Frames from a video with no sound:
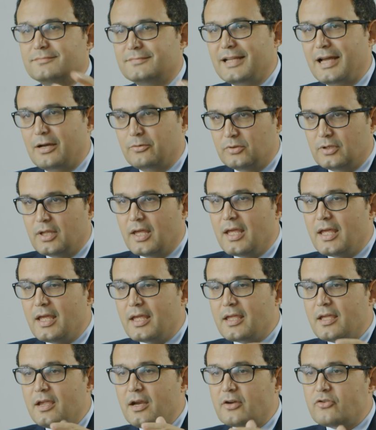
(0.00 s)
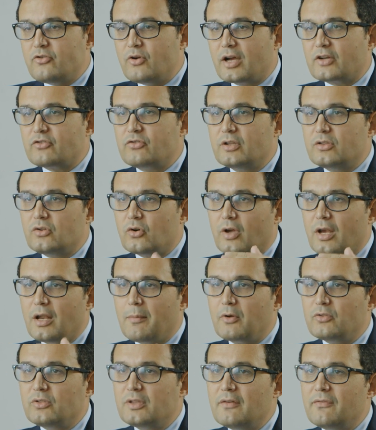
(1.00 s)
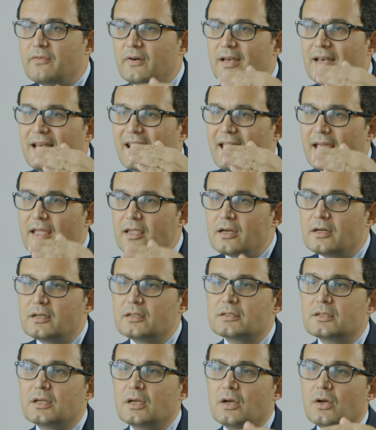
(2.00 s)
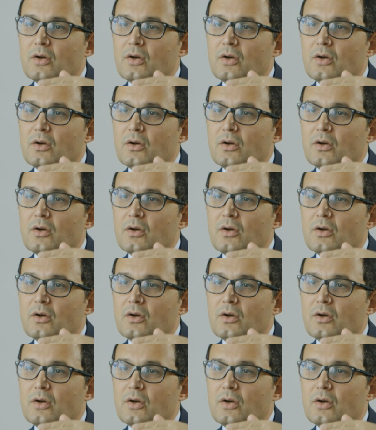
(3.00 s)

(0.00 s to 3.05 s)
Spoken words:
out here, you're actually talking about different layers